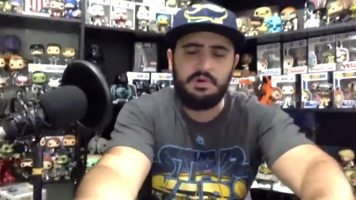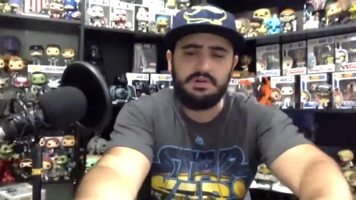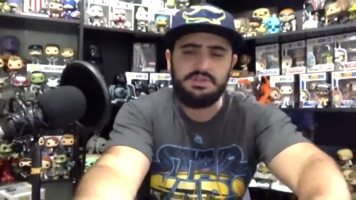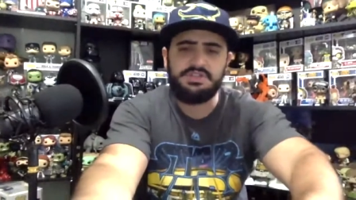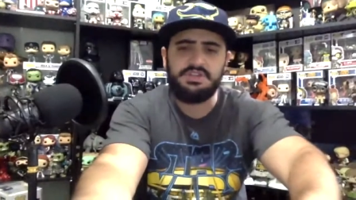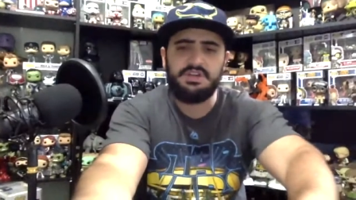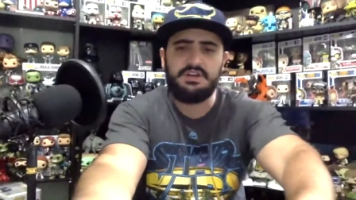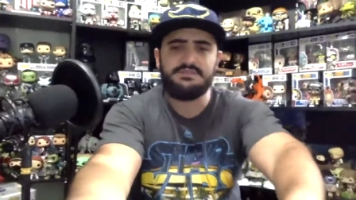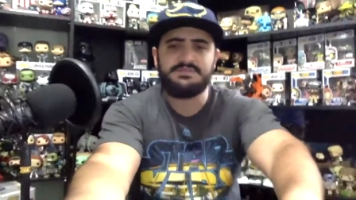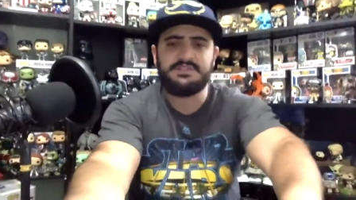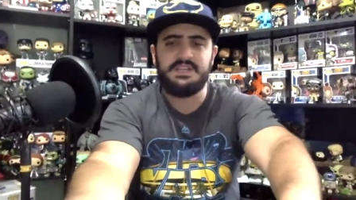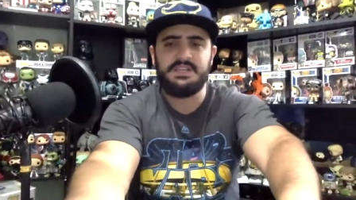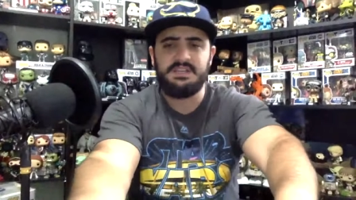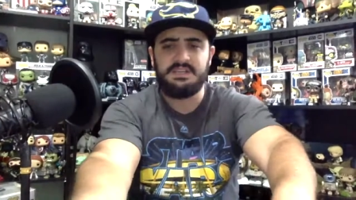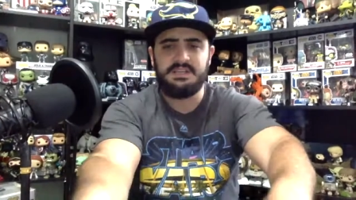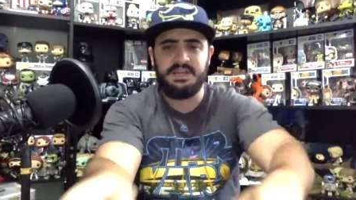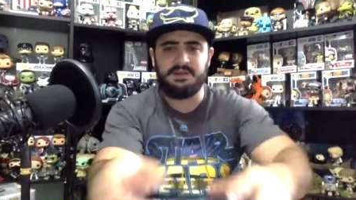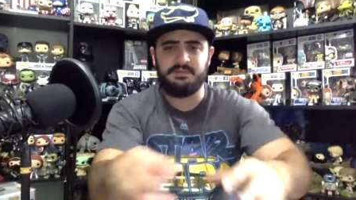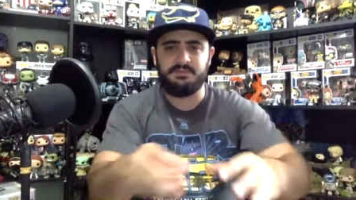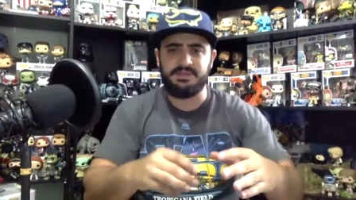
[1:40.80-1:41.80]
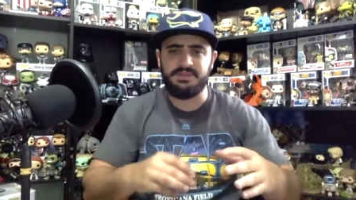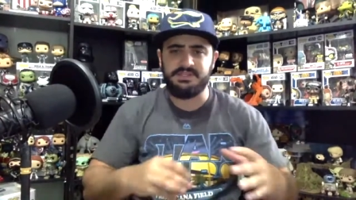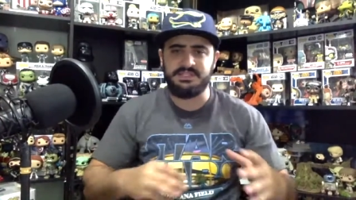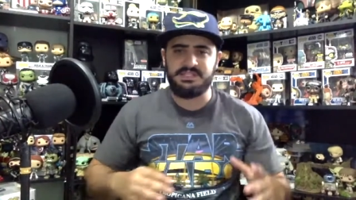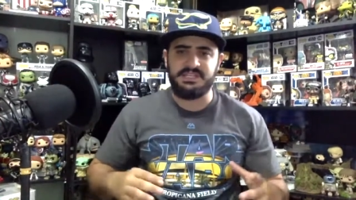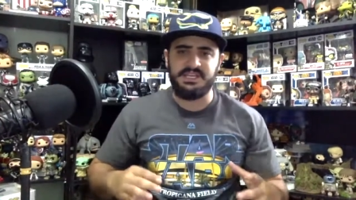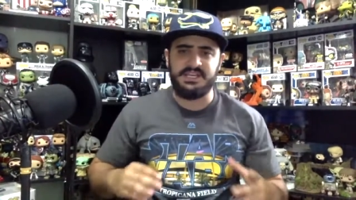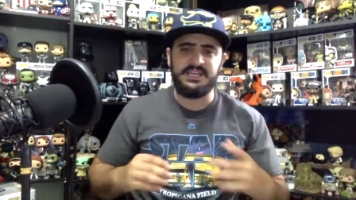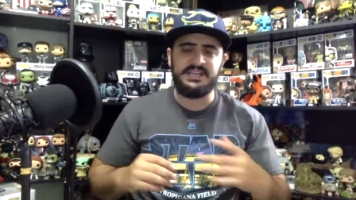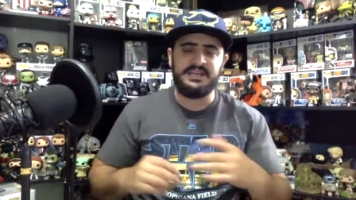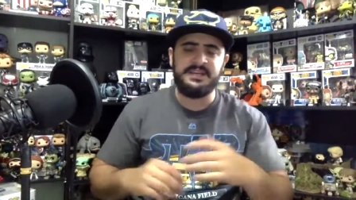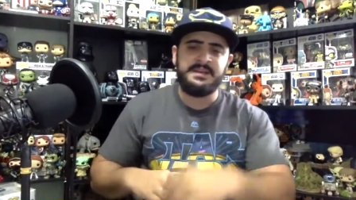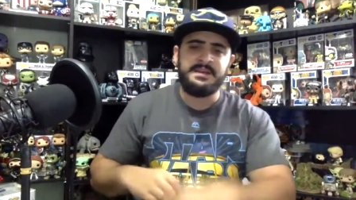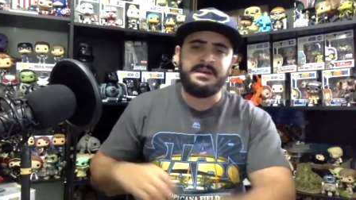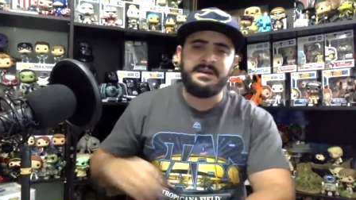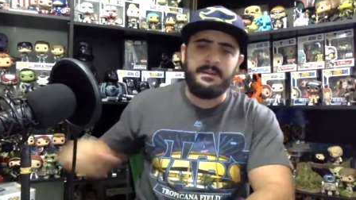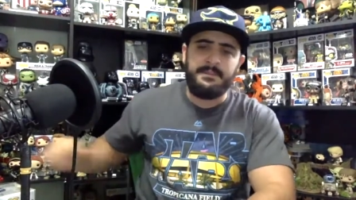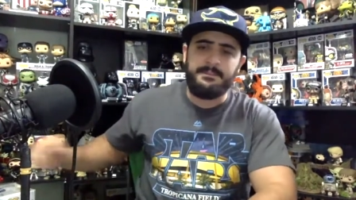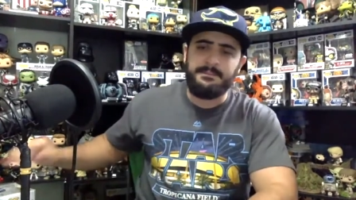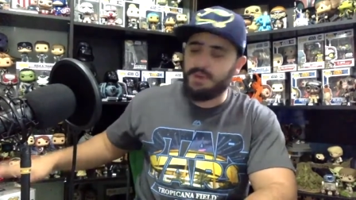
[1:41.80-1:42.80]
shelves that you can't really see,
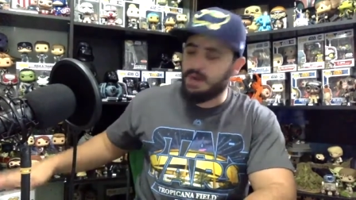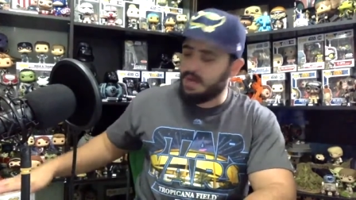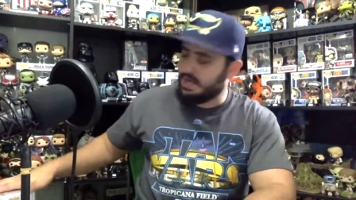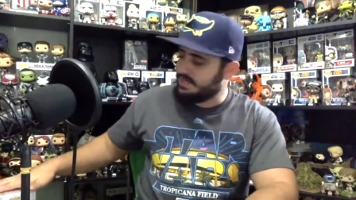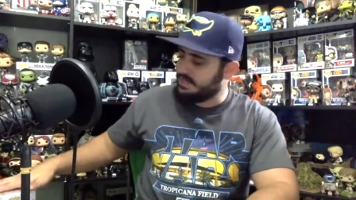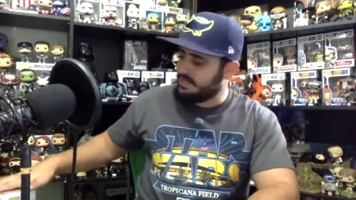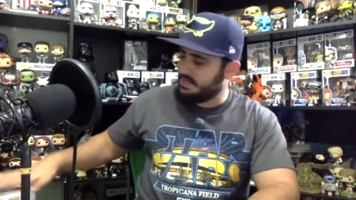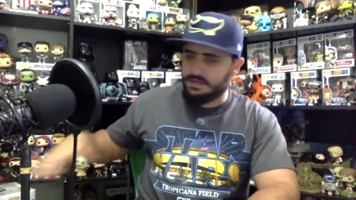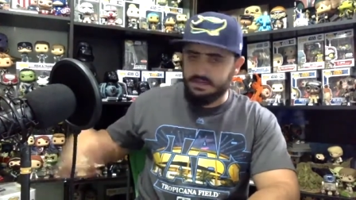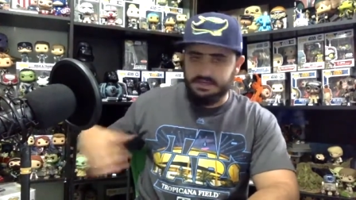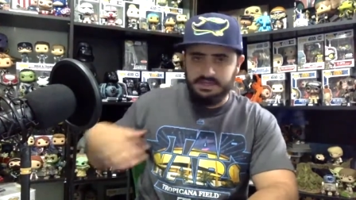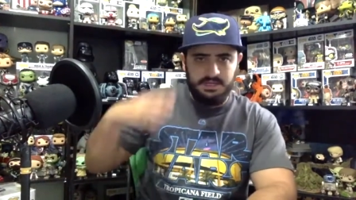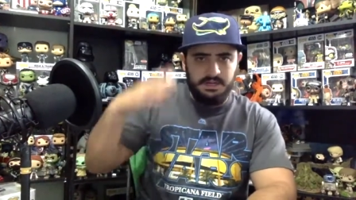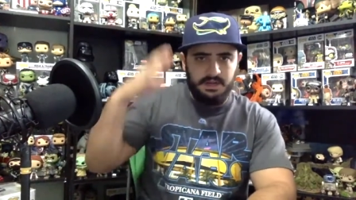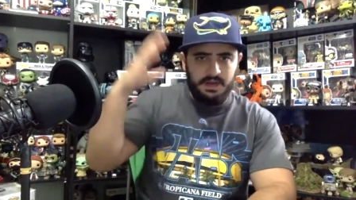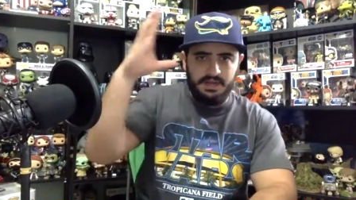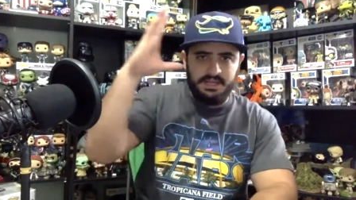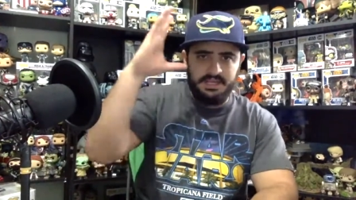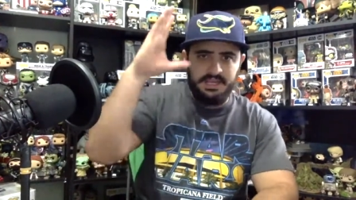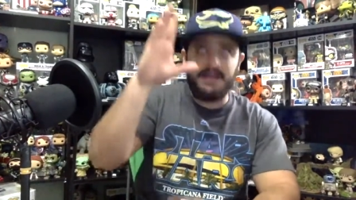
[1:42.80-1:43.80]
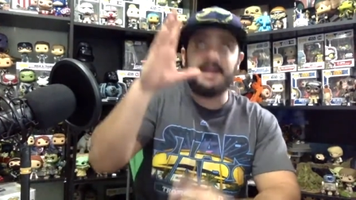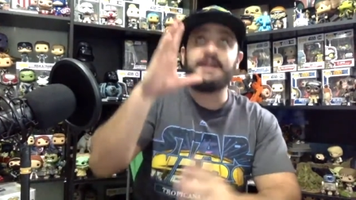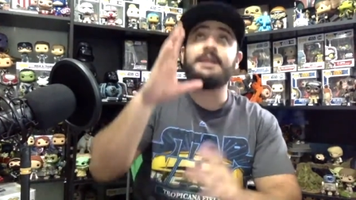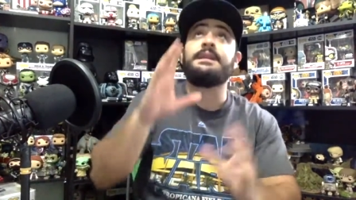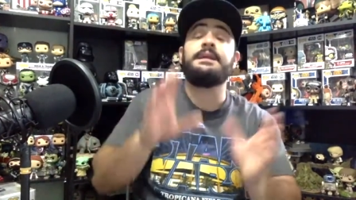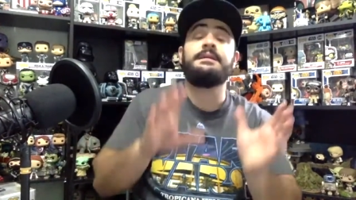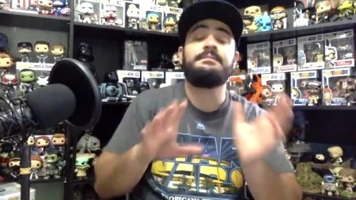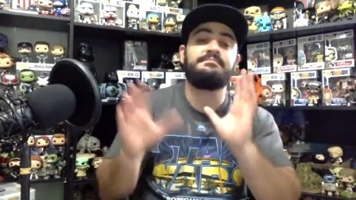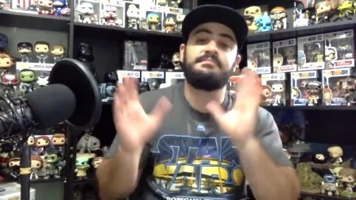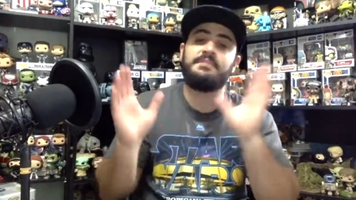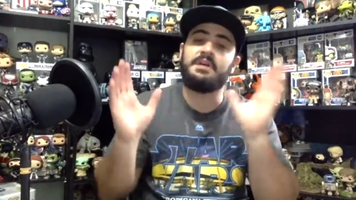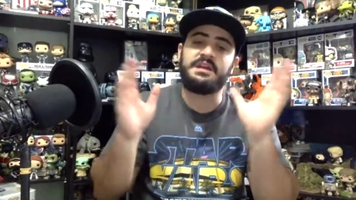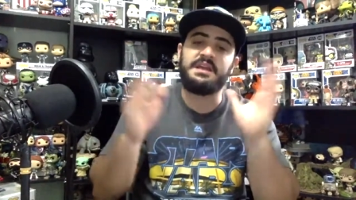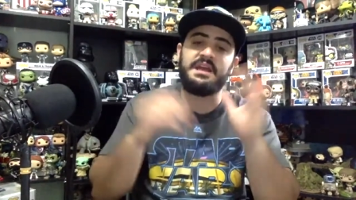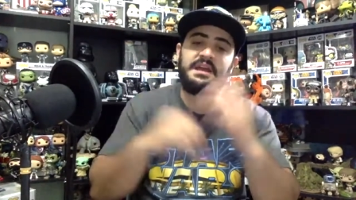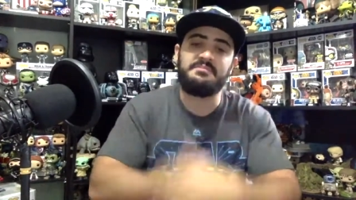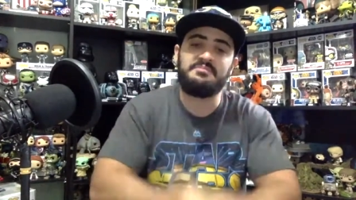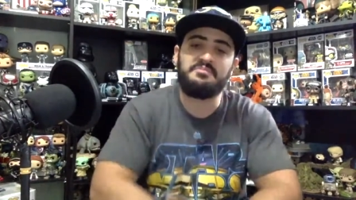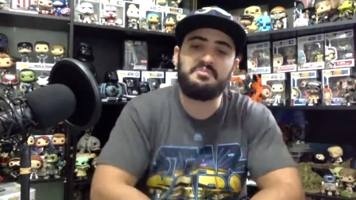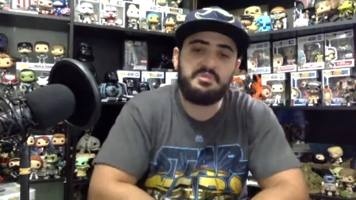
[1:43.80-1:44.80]
but you know, again,
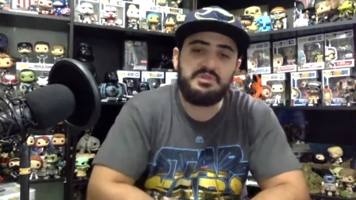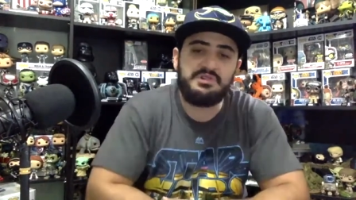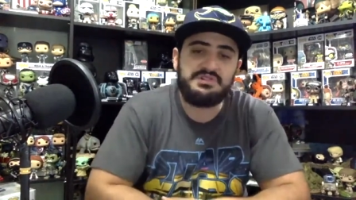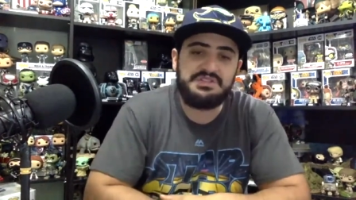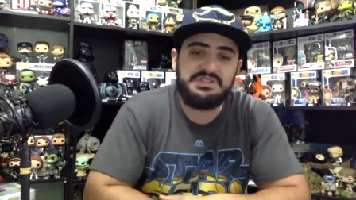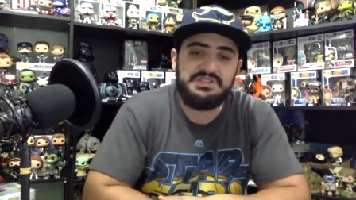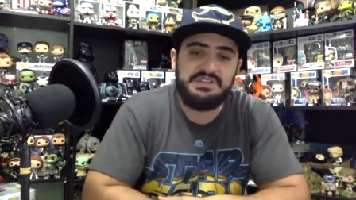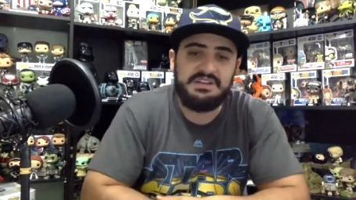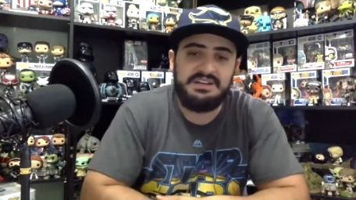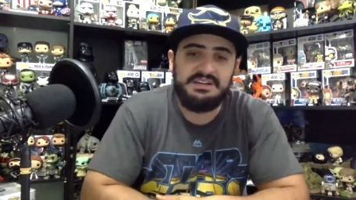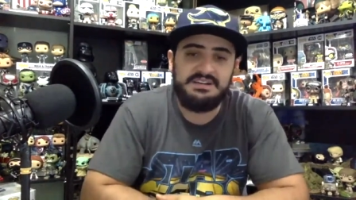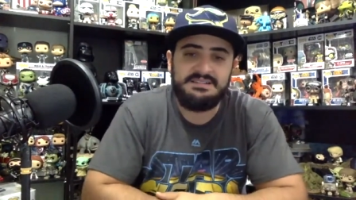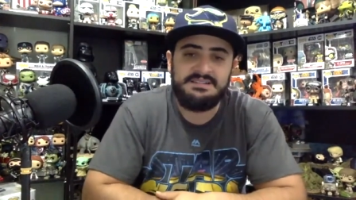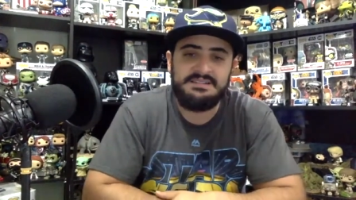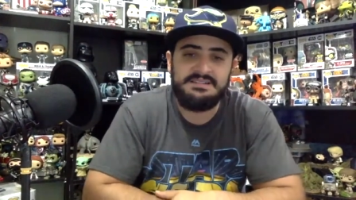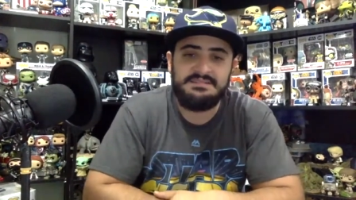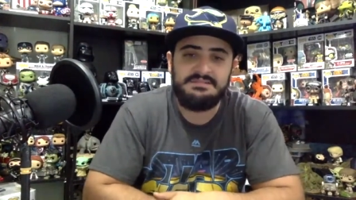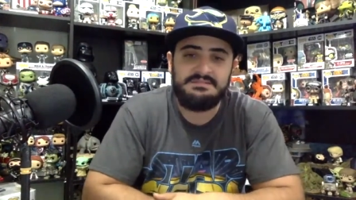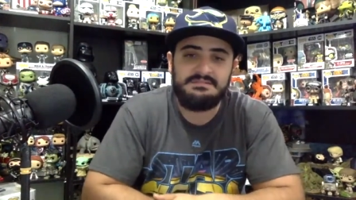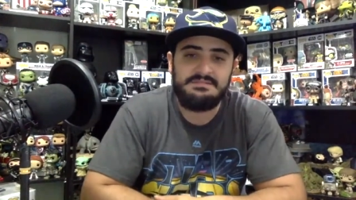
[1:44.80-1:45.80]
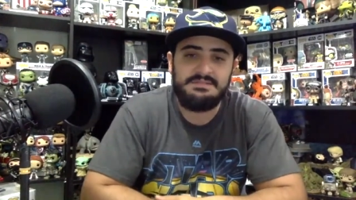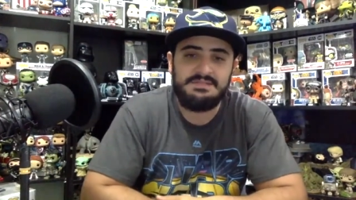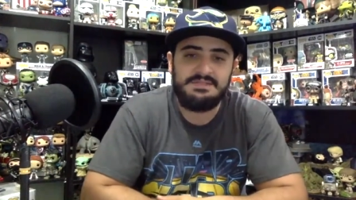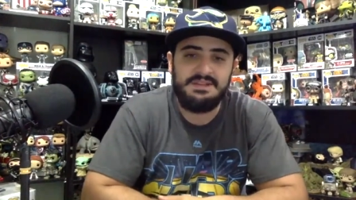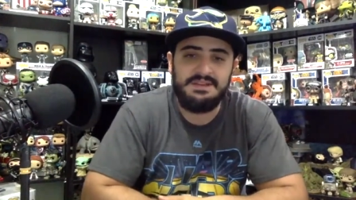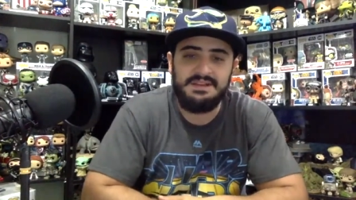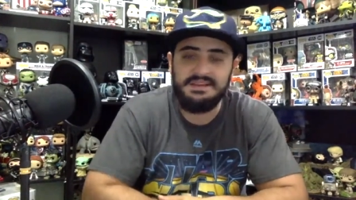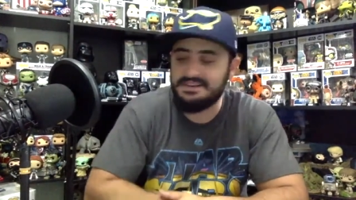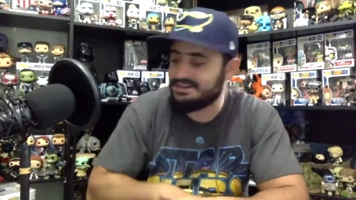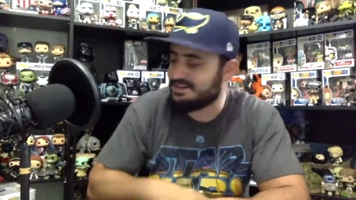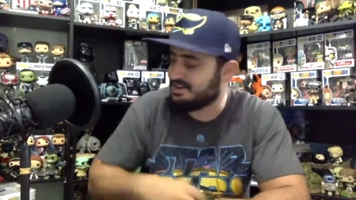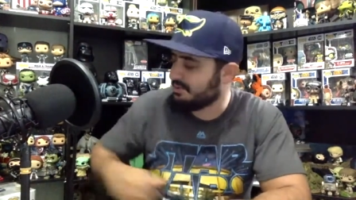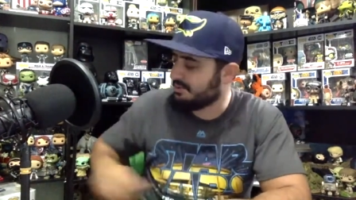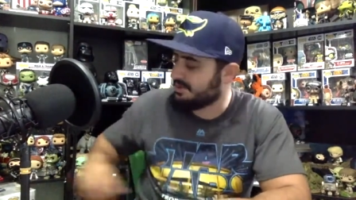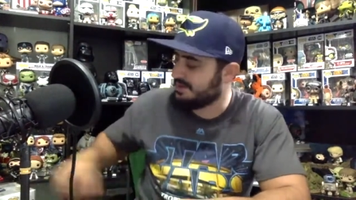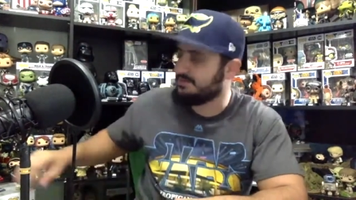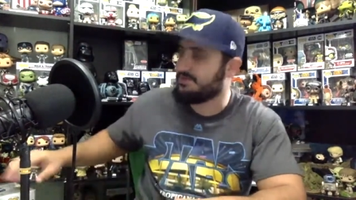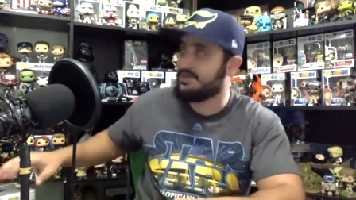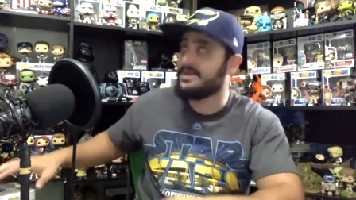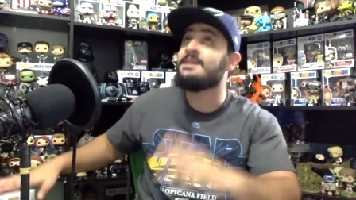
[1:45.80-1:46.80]
again, we're just gonna just gonna go
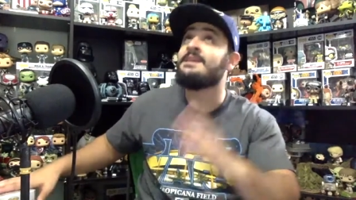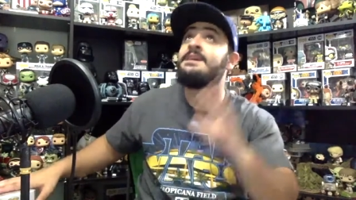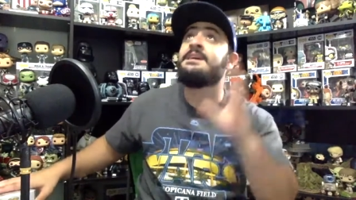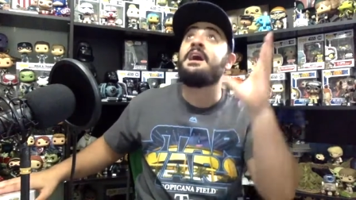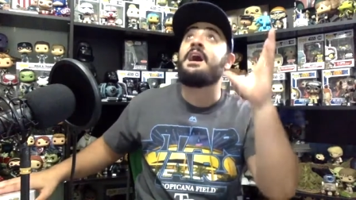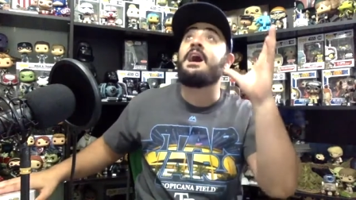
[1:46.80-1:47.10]
into it.